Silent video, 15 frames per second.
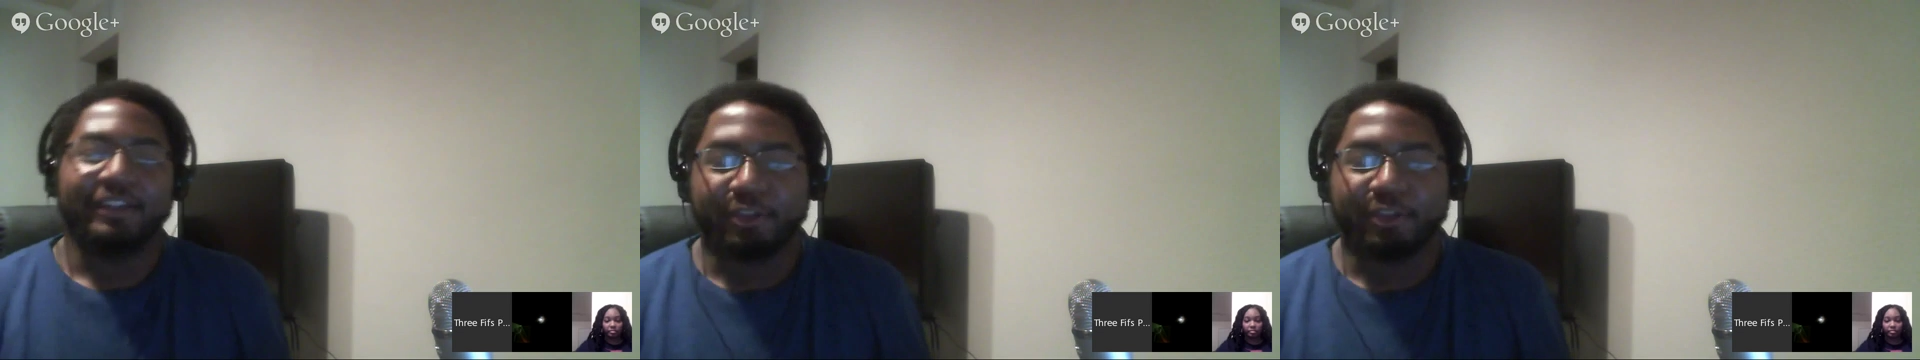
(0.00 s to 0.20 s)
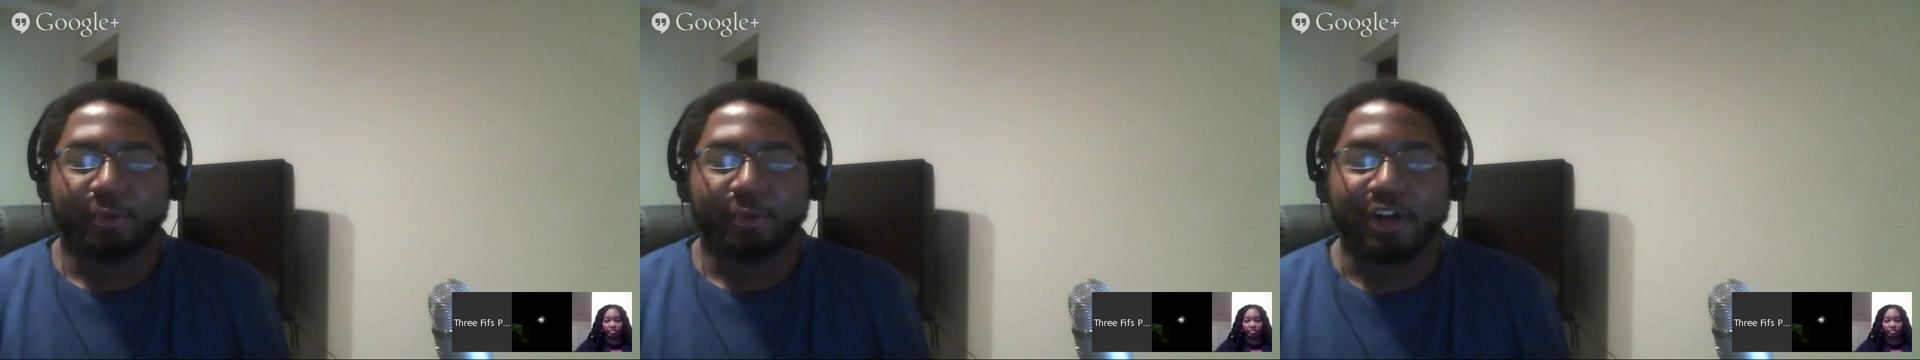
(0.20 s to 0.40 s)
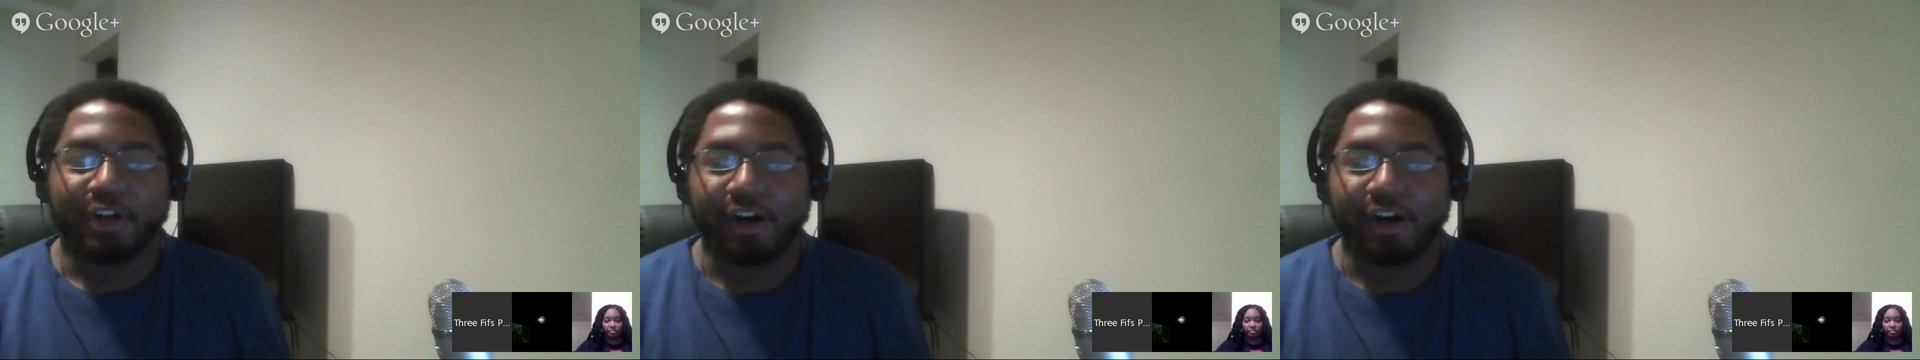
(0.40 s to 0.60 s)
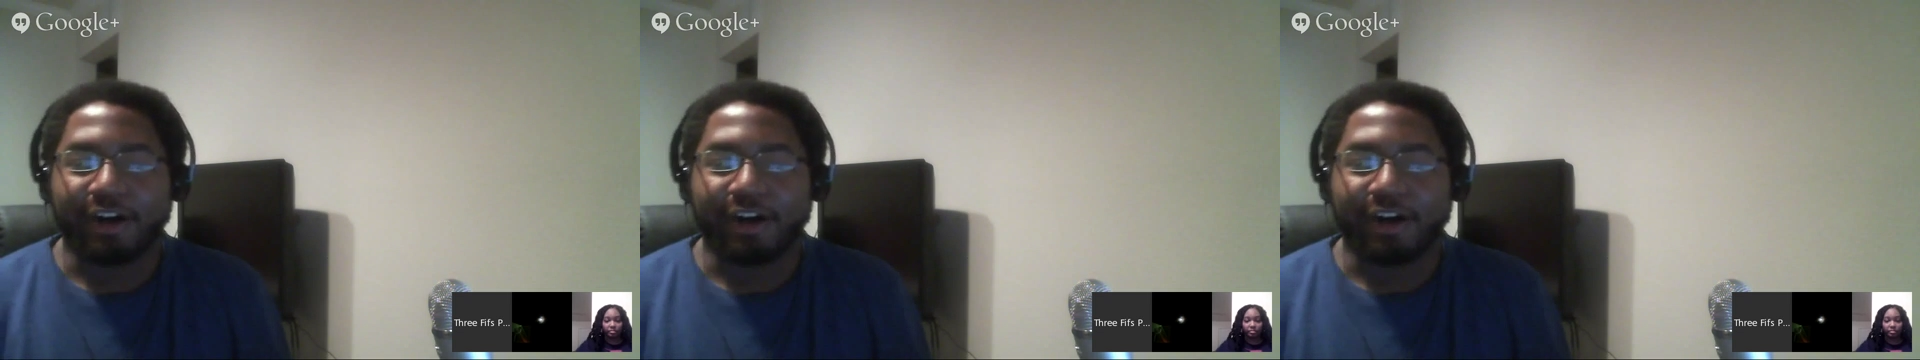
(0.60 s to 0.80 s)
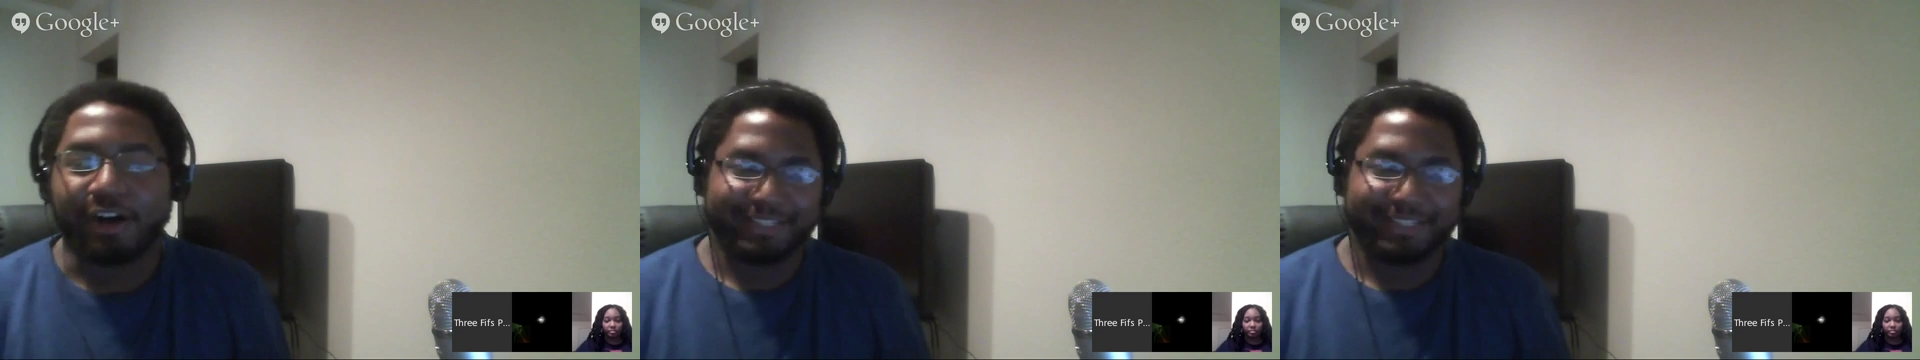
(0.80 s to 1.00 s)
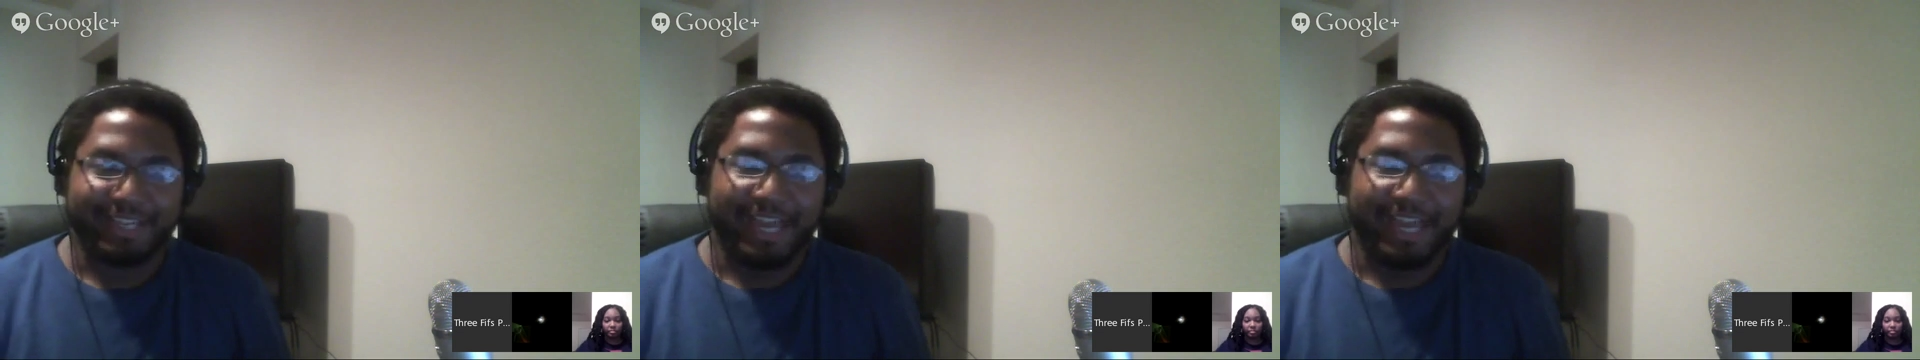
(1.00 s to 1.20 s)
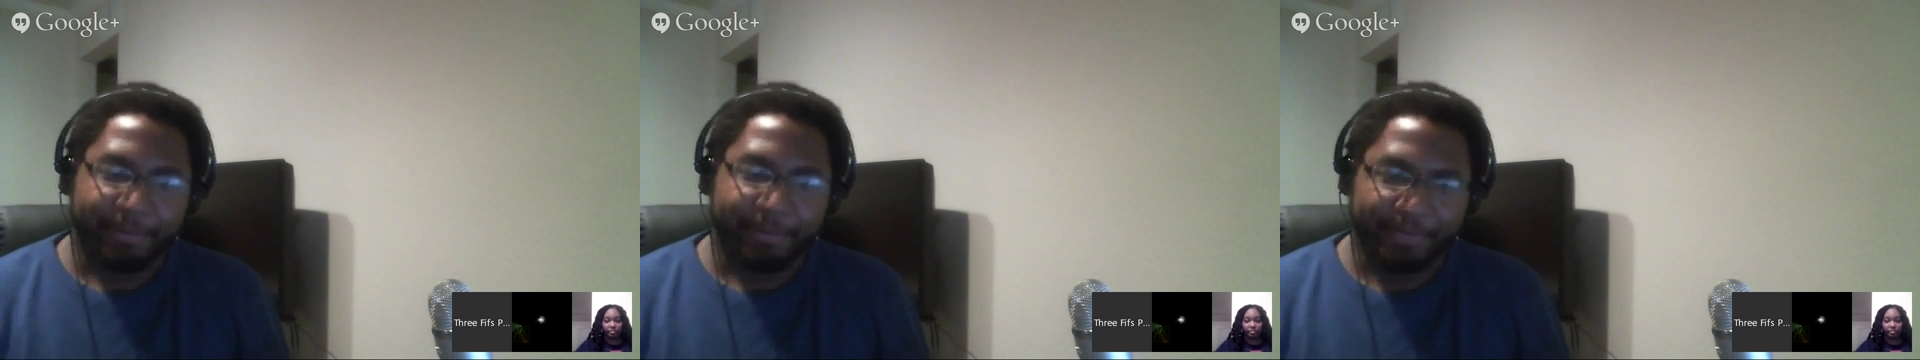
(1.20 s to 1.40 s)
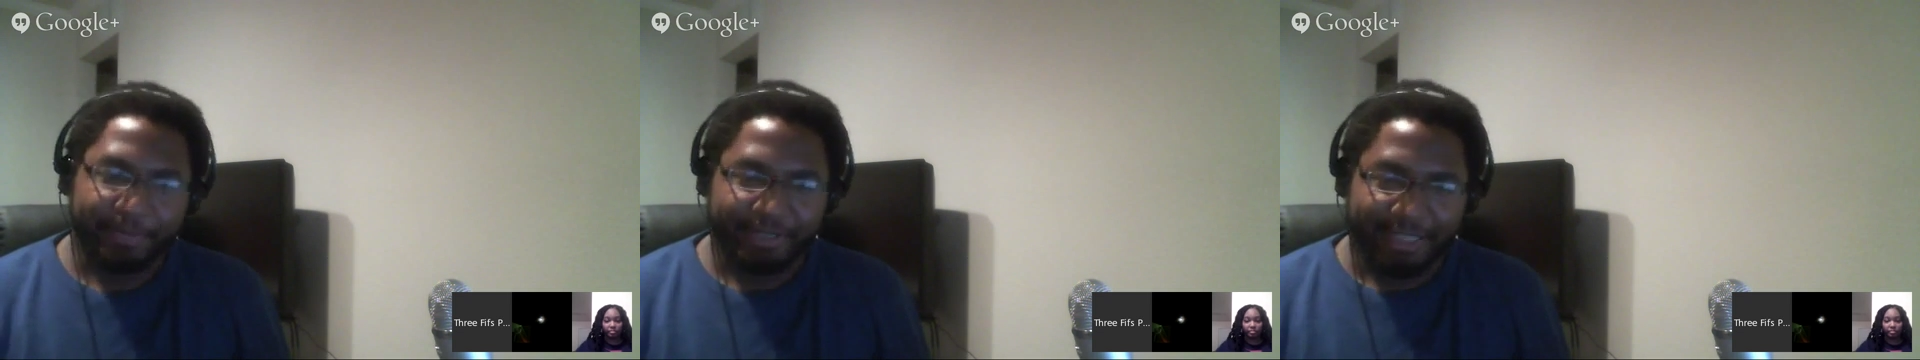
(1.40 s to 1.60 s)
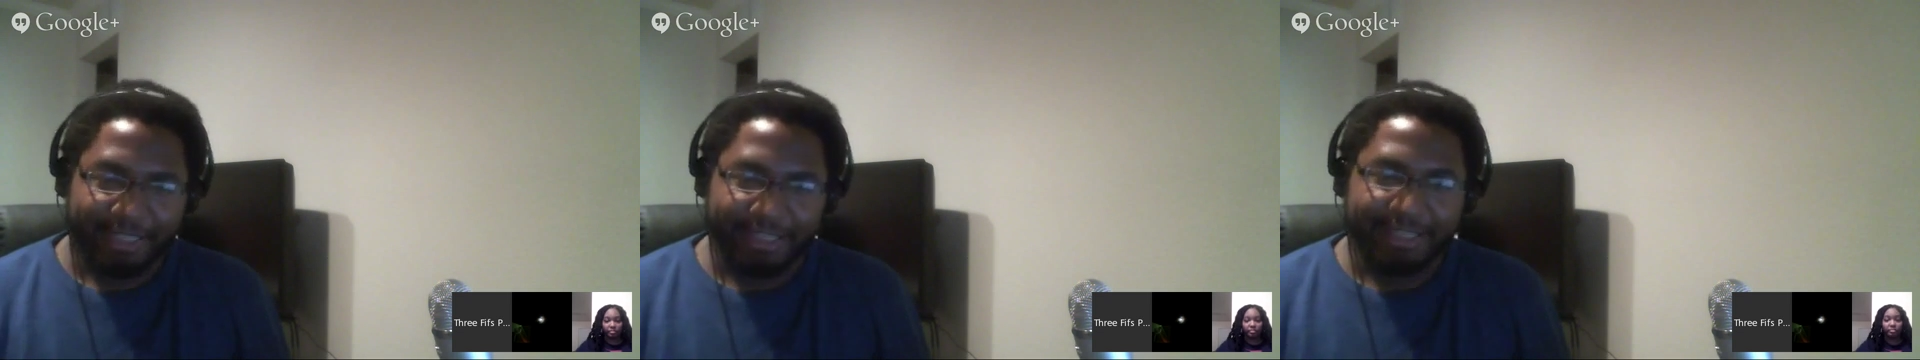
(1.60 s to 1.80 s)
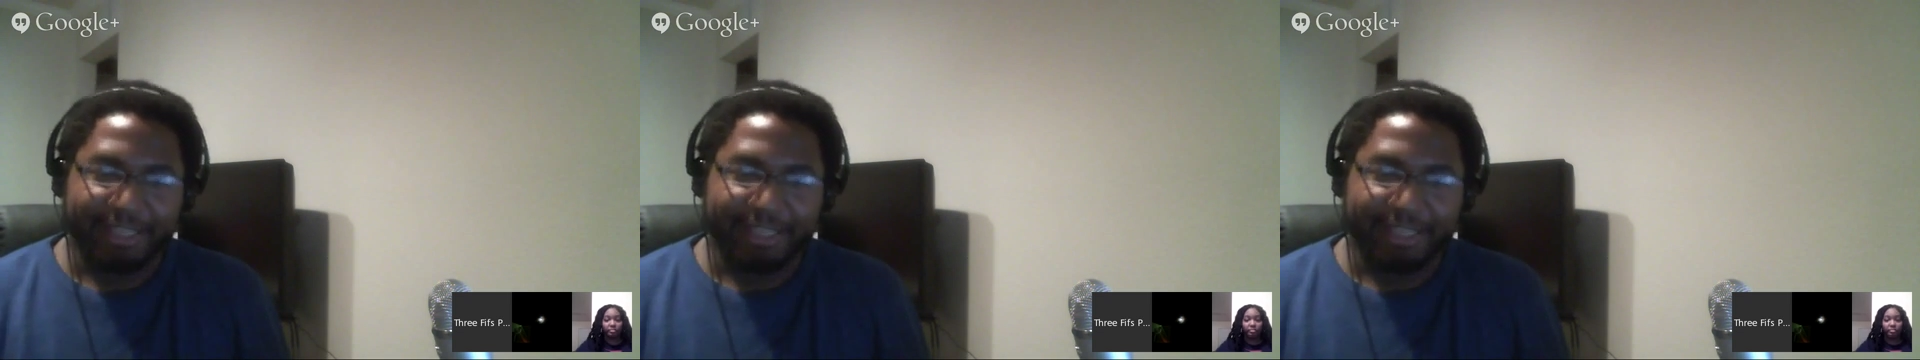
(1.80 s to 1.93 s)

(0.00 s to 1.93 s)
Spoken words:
you cause it to happen.